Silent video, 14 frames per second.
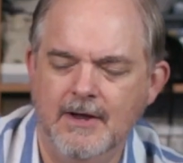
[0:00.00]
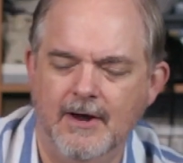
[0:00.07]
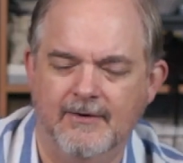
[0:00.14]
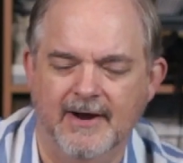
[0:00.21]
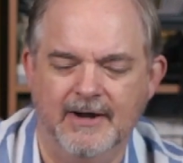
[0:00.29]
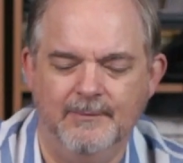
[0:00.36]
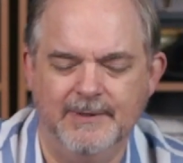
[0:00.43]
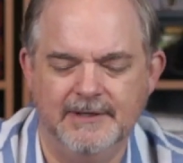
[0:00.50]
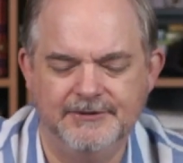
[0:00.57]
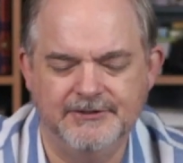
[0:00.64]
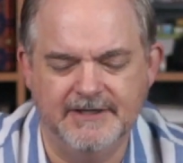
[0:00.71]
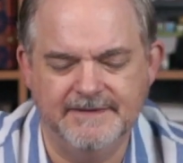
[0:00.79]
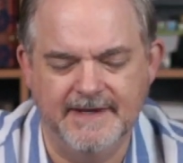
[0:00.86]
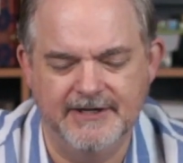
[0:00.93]
All right, Will
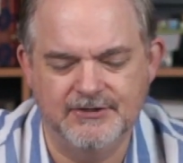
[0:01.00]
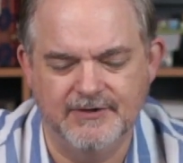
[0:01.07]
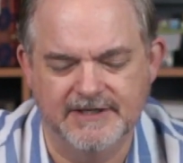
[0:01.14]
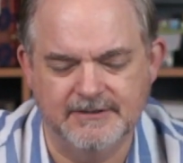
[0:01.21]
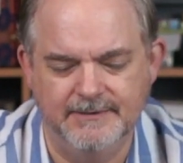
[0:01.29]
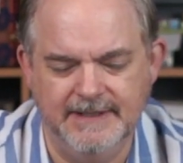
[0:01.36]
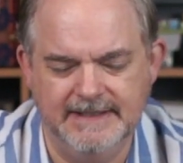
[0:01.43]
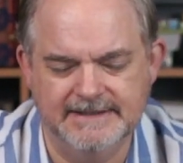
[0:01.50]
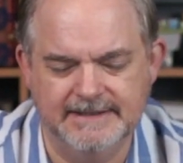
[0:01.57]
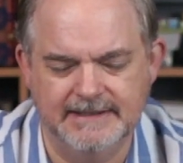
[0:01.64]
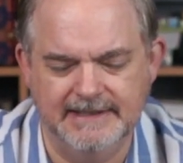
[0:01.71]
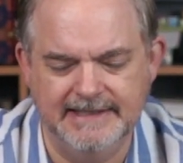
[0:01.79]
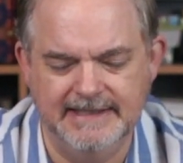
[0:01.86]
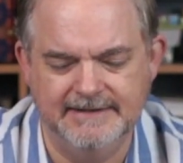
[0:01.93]
took that trick, so he's
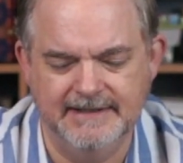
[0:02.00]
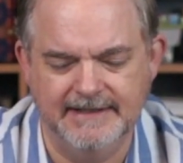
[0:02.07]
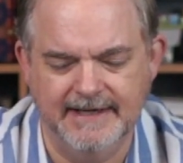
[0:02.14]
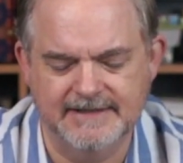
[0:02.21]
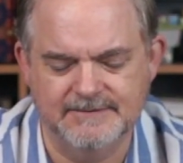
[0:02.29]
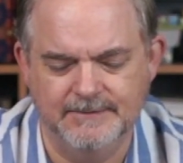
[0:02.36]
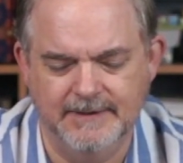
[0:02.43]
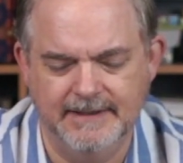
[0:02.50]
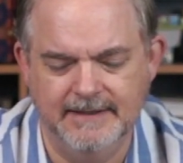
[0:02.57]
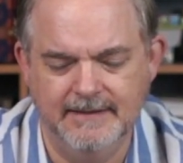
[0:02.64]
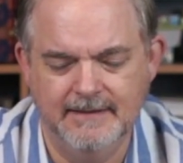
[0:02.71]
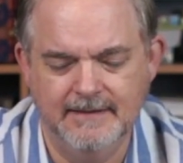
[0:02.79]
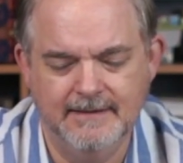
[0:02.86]
going to lead the next one.